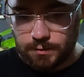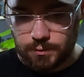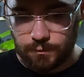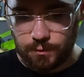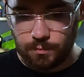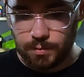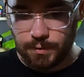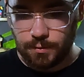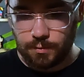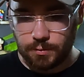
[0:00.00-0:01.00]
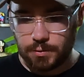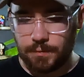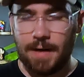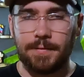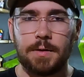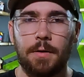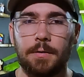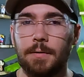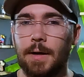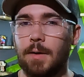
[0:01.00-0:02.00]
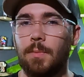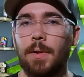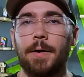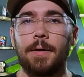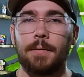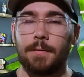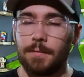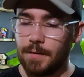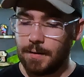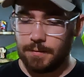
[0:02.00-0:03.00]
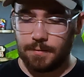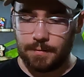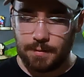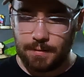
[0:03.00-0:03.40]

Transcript: true blue Travis Hunter deck player, then